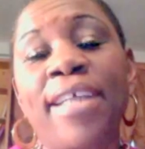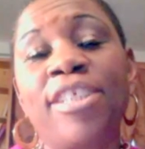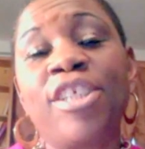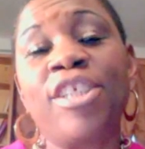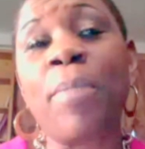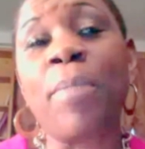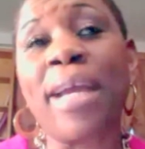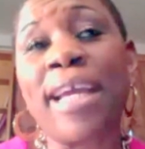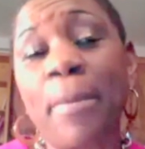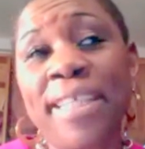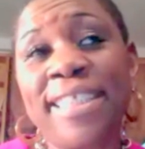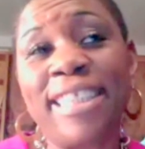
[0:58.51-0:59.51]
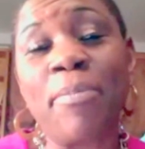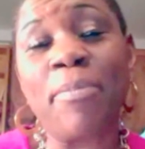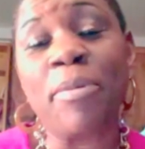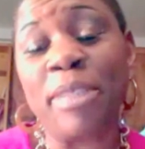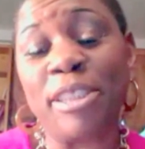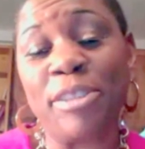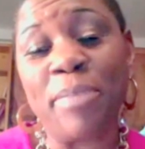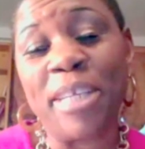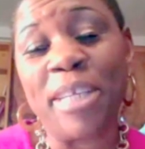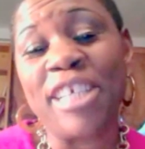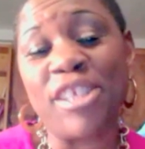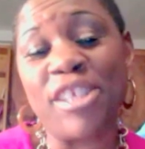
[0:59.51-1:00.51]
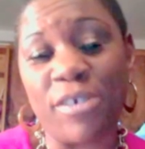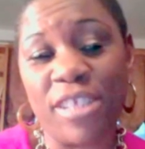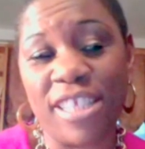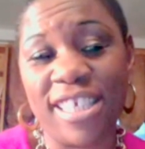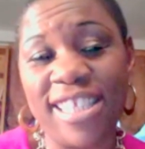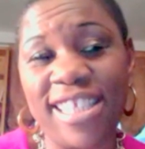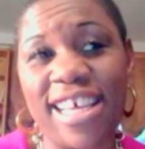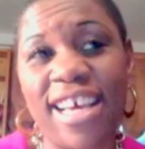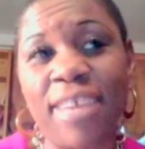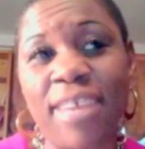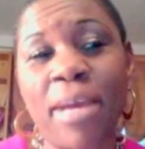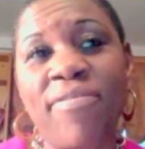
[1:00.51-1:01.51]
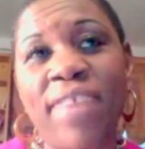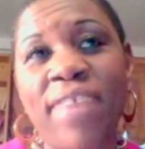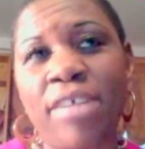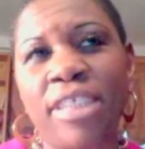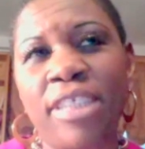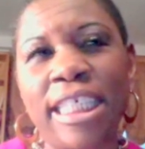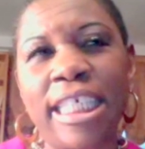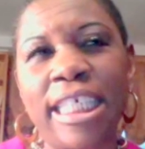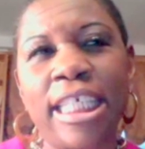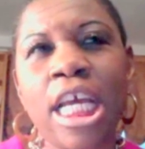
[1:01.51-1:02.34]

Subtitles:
so my company is Deborah Mitchell Media Associates. I founded it